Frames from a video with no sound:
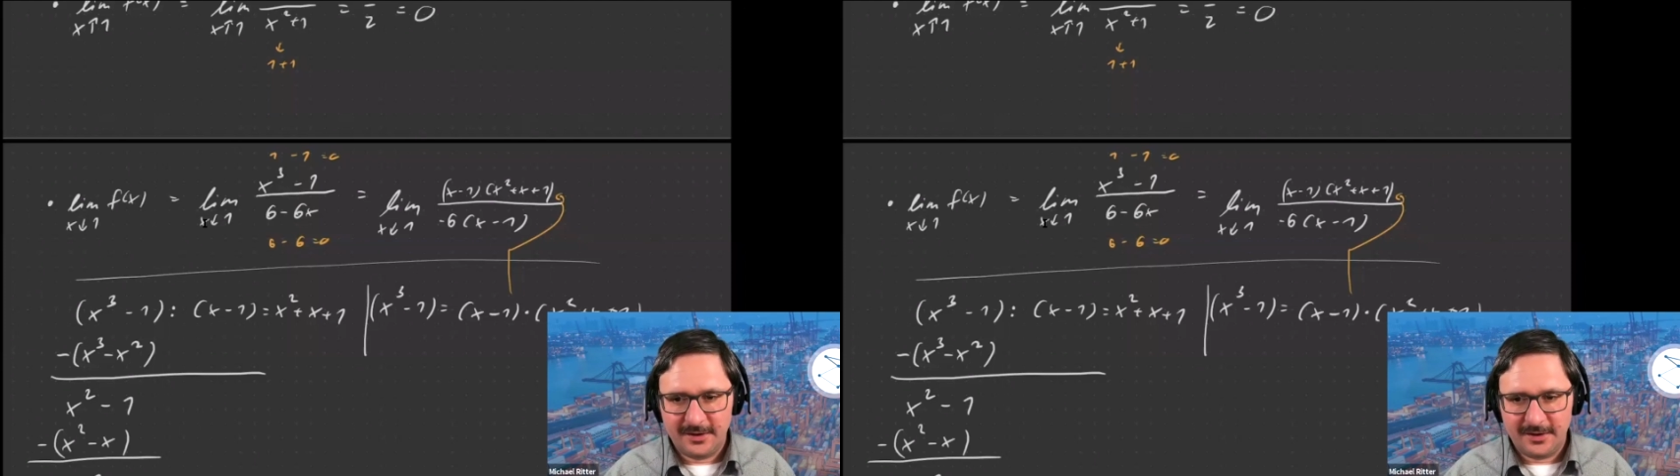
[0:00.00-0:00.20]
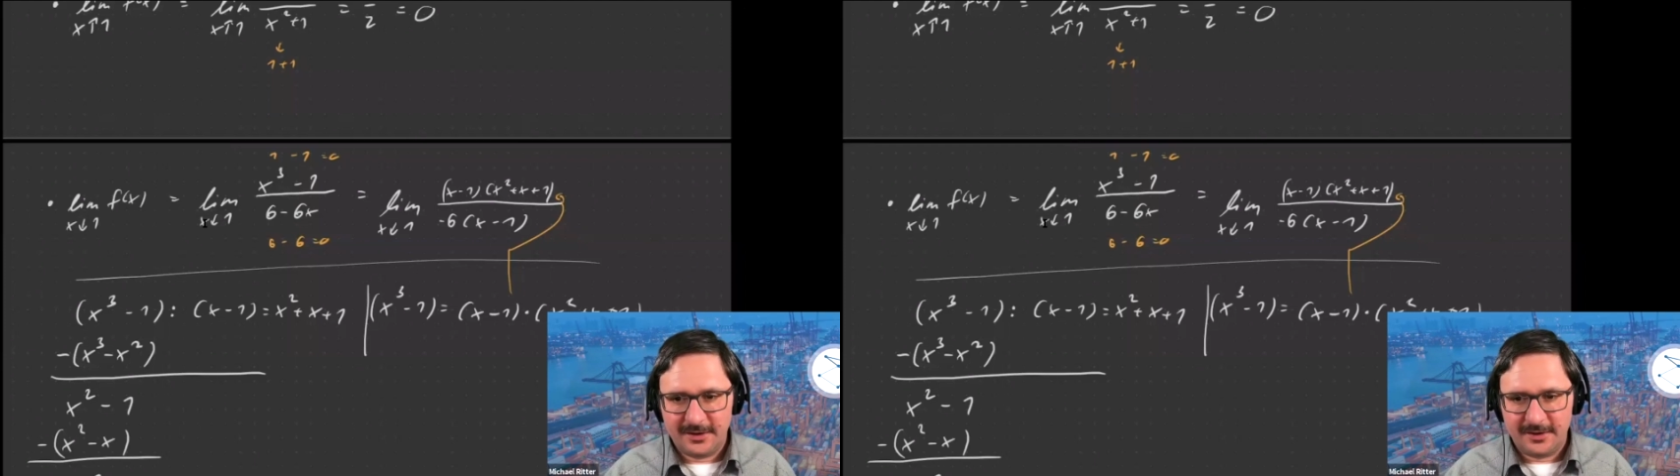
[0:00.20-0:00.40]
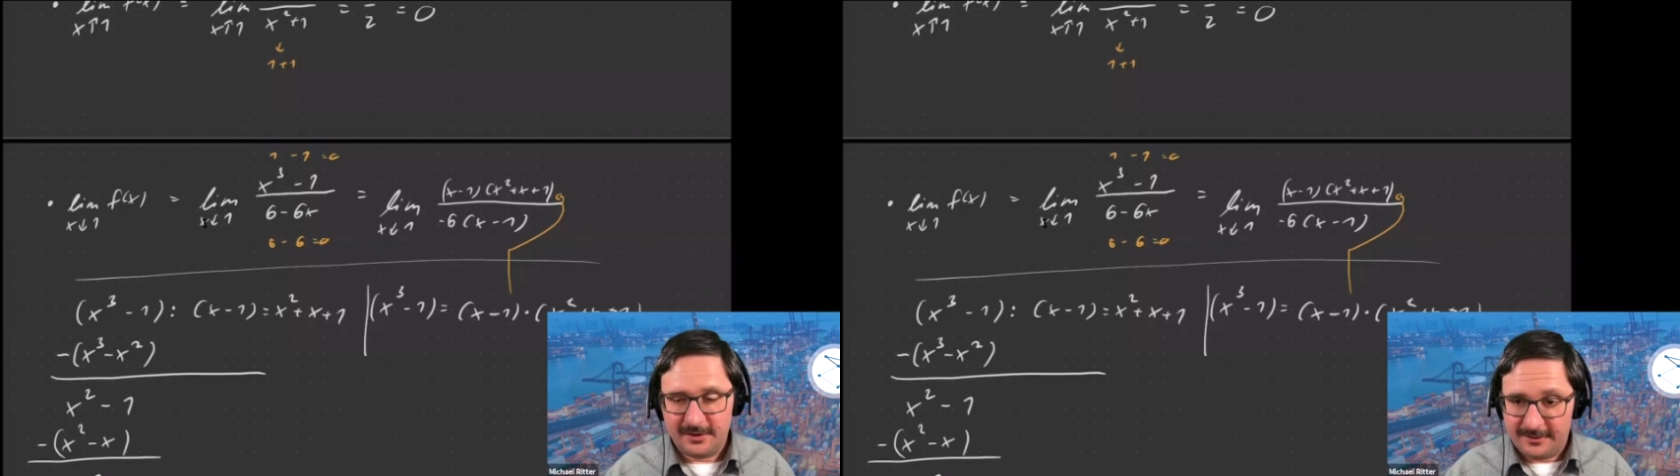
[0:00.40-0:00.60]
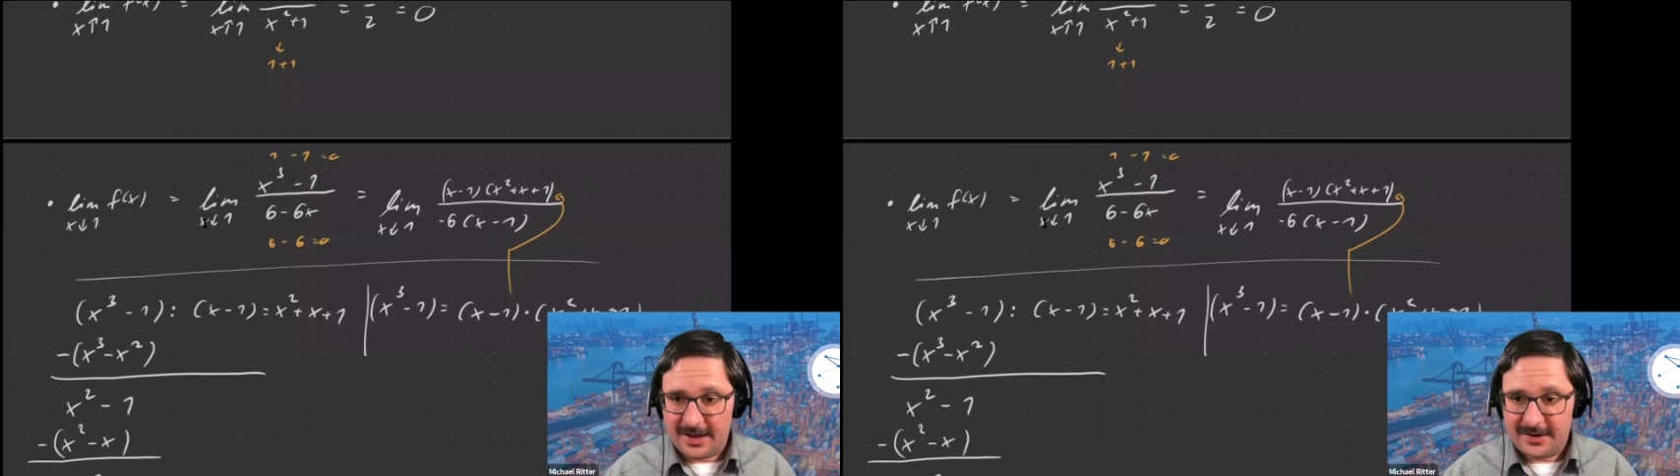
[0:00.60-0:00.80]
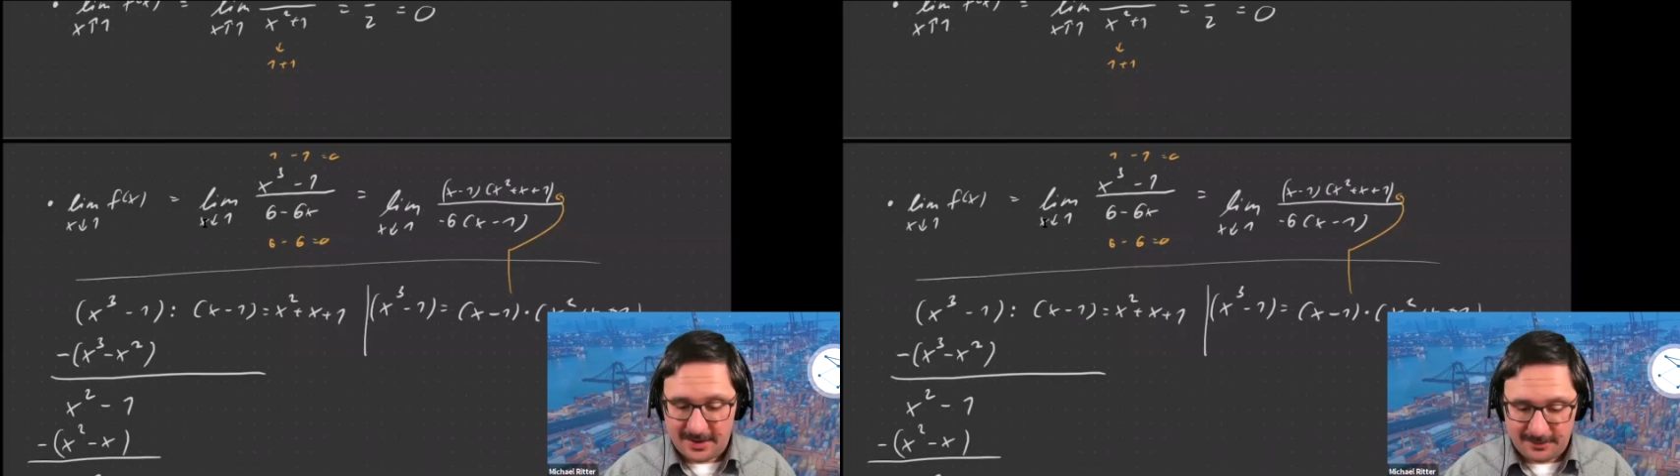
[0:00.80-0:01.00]
Now, if
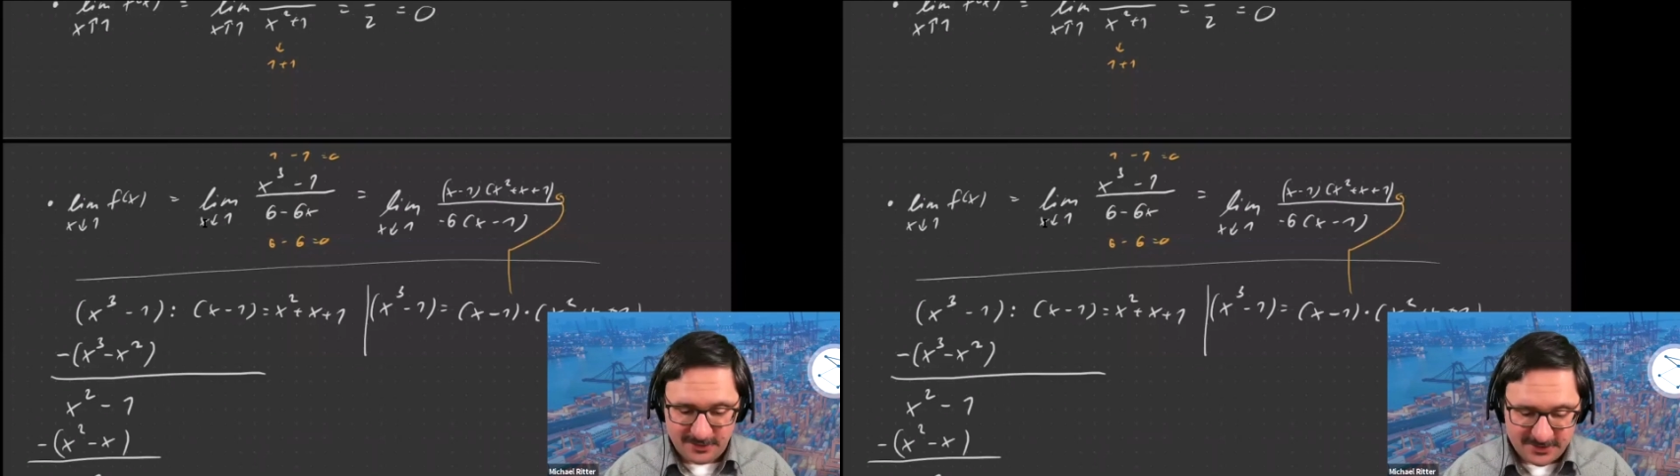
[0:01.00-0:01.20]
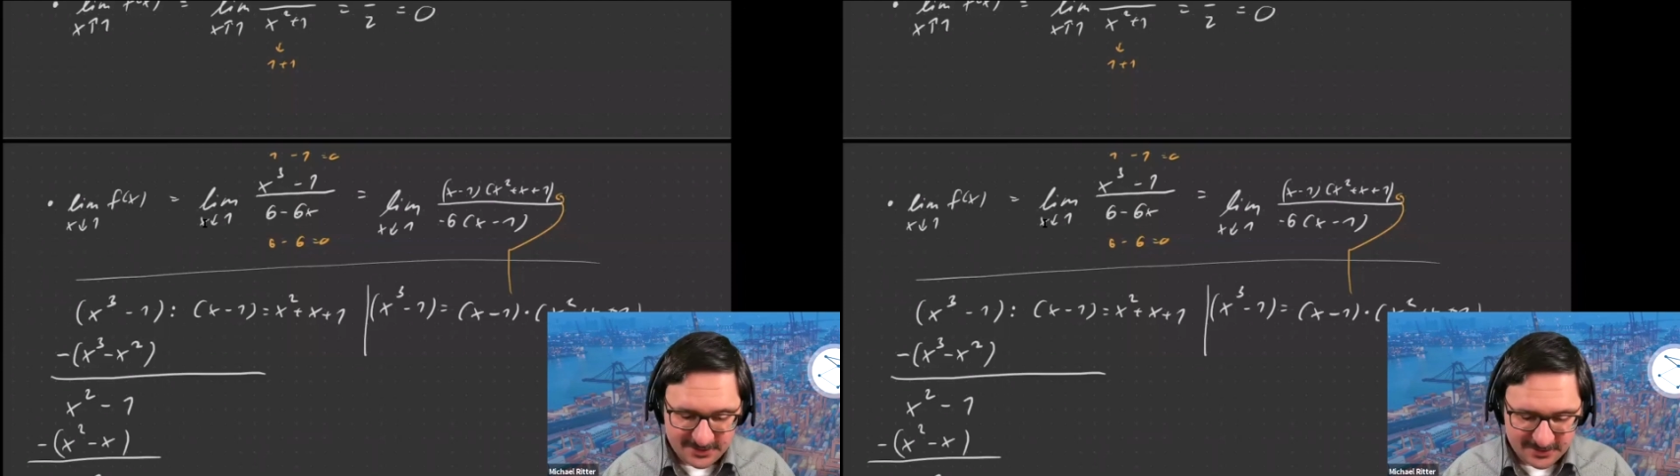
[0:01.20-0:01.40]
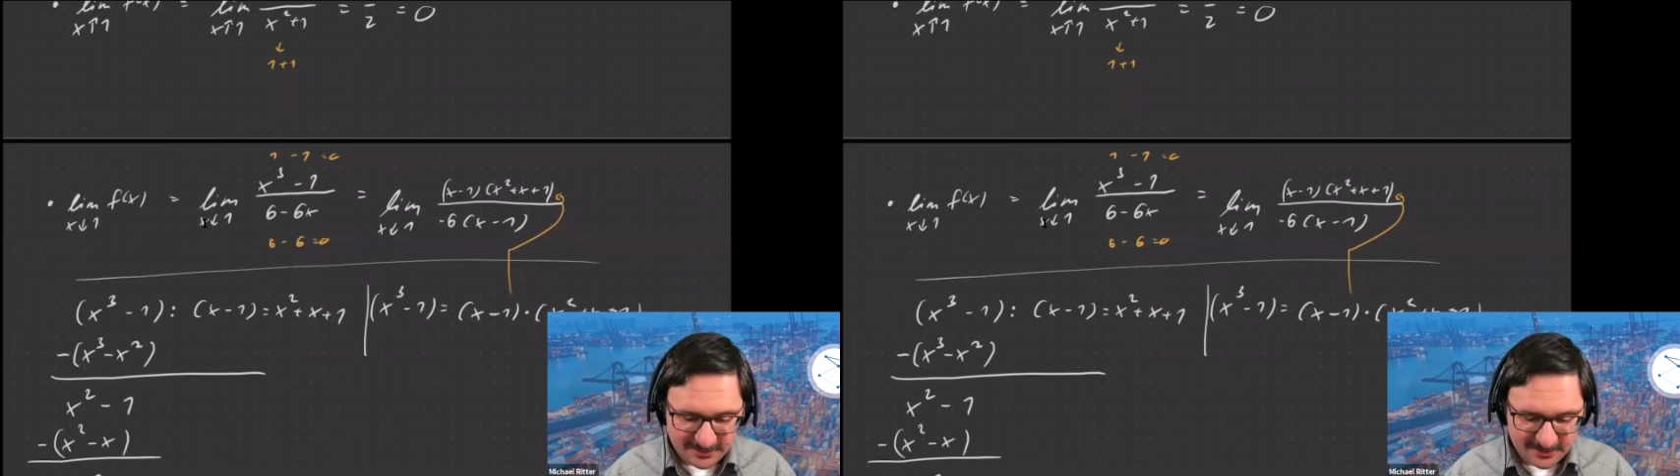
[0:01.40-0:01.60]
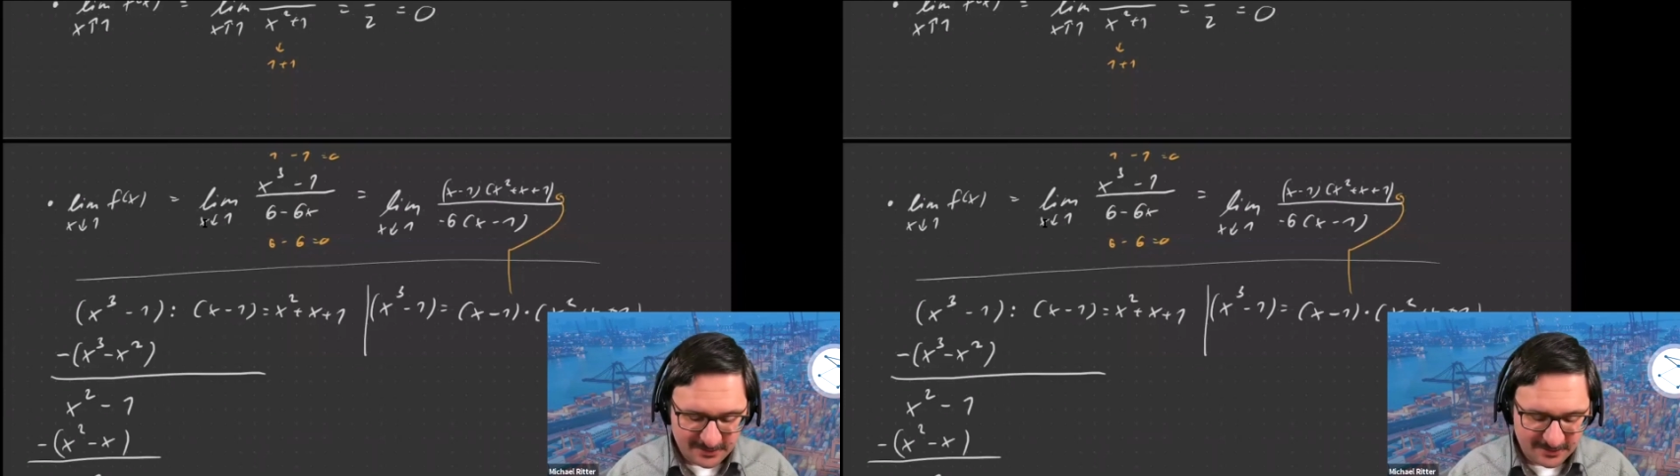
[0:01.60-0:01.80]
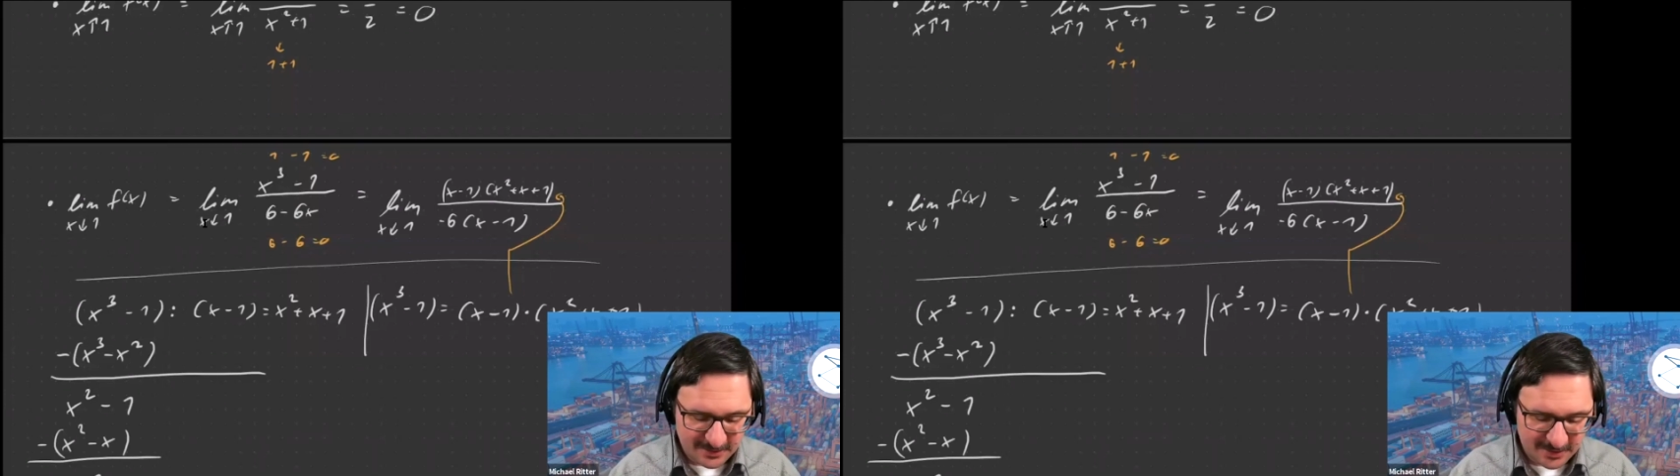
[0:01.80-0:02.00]
that happens,
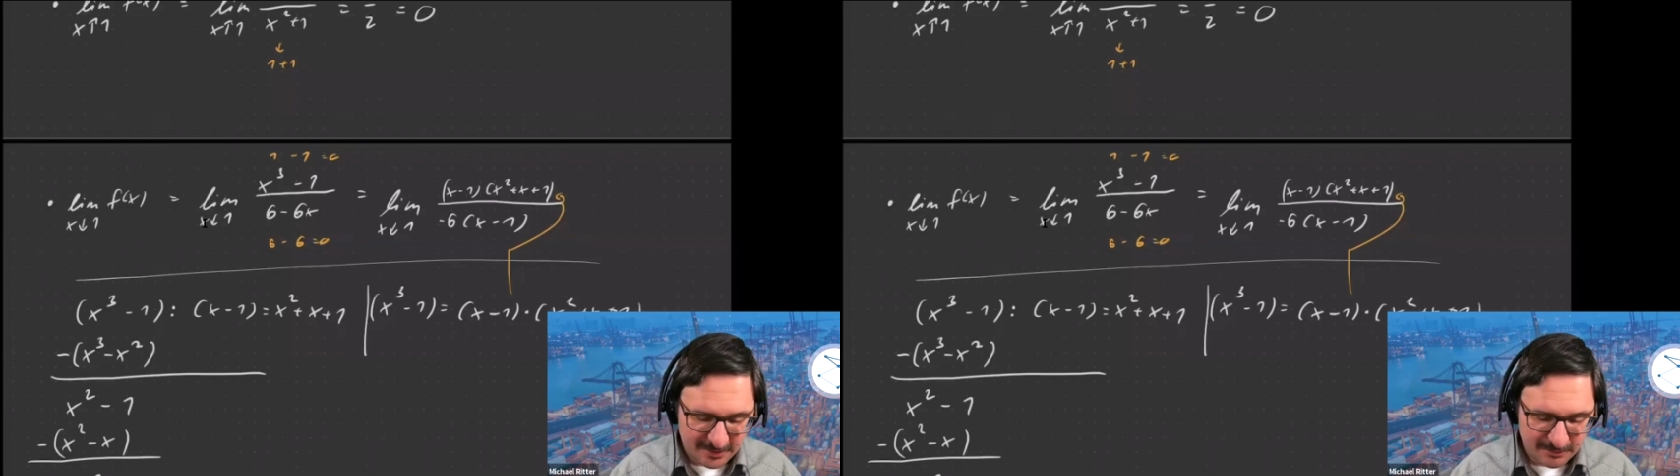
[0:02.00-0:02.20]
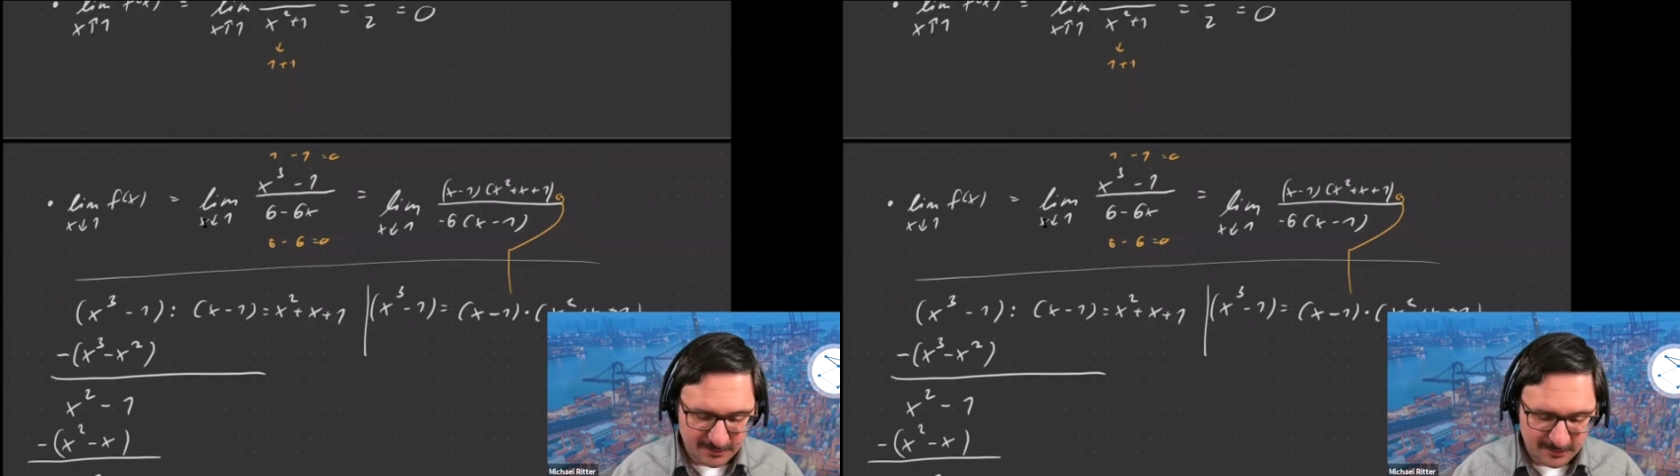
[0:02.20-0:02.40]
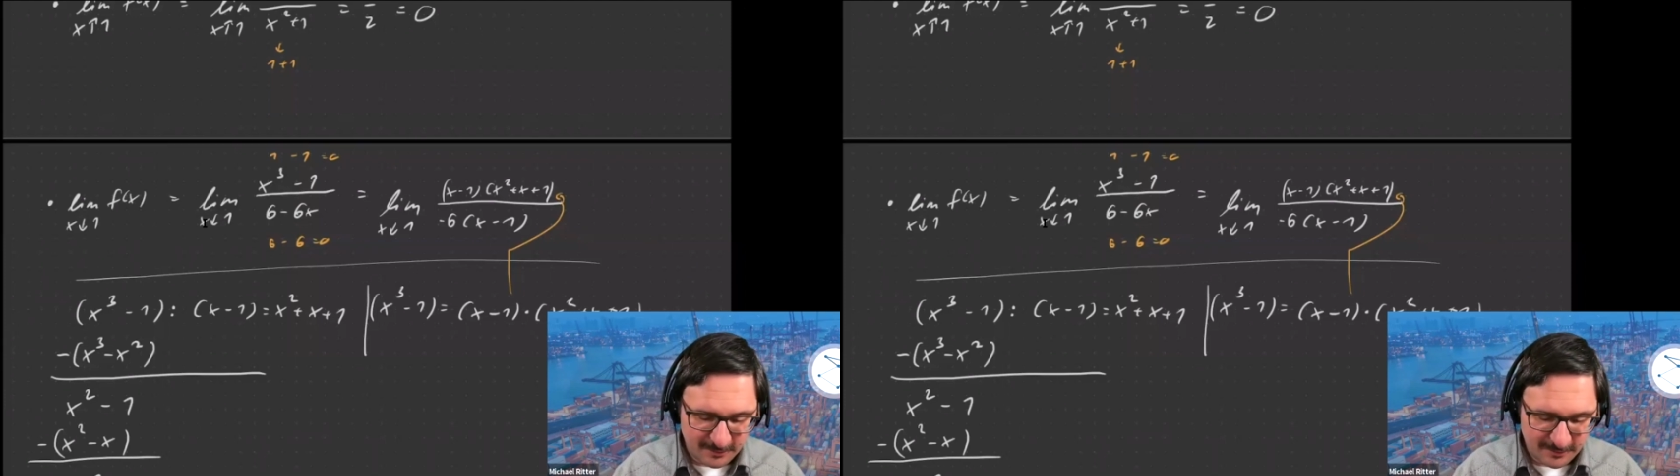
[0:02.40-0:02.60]
then